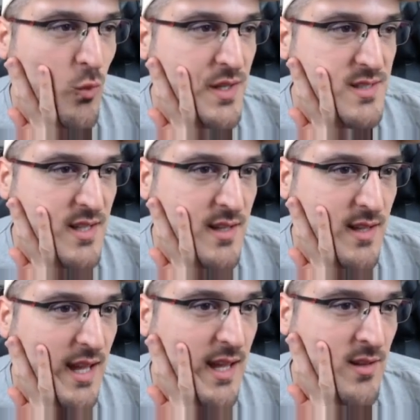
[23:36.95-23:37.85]
Wasteland
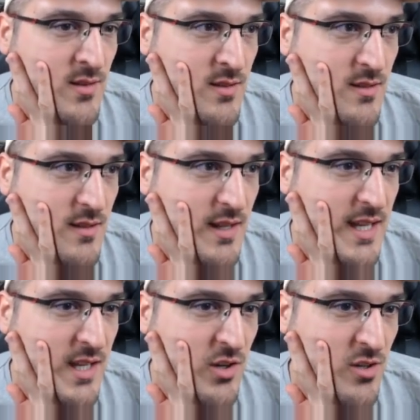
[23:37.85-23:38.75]
and
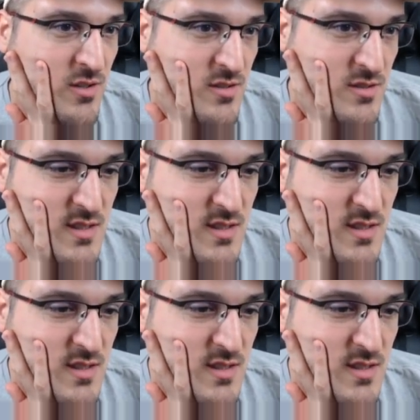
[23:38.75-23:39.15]
Anger.